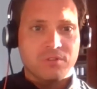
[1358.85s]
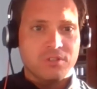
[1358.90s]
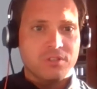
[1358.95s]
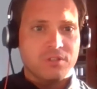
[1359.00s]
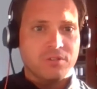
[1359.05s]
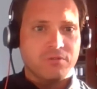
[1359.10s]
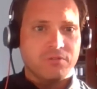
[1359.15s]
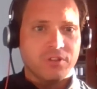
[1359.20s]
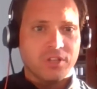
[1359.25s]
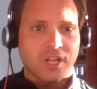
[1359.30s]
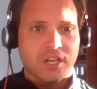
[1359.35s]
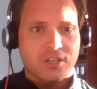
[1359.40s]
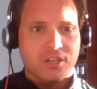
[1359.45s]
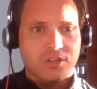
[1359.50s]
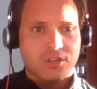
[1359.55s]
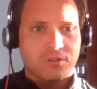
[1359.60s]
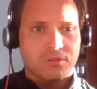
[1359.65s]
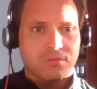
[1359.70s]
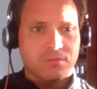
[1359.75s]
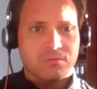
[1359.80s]
Did you feel like you
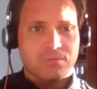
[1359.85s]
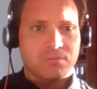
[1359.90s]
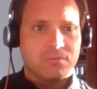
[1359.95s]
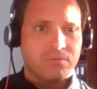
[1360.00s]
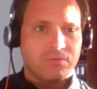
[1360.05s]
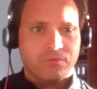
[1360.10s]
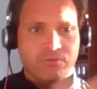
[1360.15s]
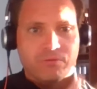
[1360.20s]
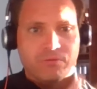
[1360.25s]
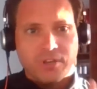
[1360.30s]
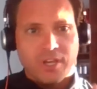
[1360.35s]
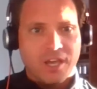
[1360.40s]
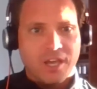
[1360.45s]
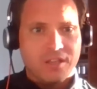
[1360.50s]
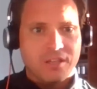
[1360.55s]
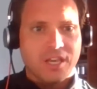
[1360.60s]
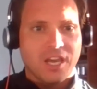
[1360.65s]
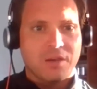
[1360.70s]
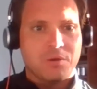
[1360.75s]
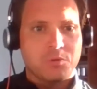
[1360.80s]
could forget
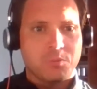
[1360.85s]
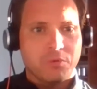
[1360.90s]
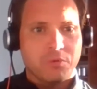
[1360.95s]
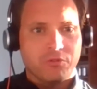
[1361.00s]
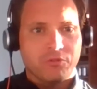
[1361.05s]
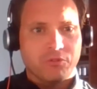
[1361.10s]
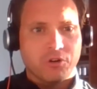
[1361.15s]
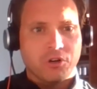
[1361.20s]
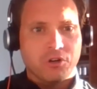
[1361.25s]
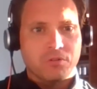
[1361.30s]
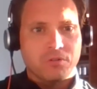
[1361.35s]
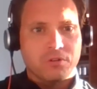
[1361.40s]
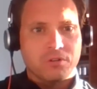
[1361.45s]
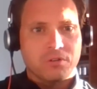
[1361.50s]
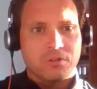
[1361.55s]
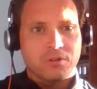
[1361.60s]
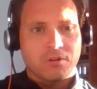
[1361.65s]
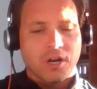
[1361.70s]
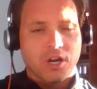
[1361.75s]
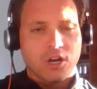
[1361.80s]
the games before
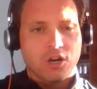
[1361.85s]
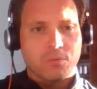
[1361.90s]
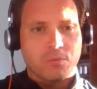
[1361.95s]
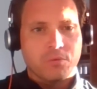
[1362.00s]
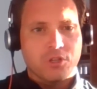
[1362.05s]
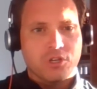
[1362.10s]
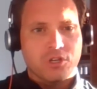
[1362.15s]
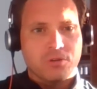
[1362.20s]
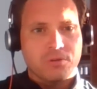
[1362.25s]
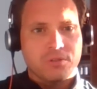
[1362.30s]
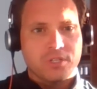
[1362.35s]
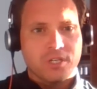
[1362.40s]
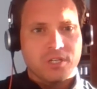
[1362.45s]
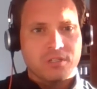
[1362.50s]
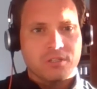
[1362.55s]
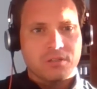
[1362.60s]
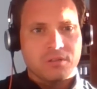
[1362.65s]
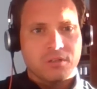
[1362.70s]
and crack on with the new season?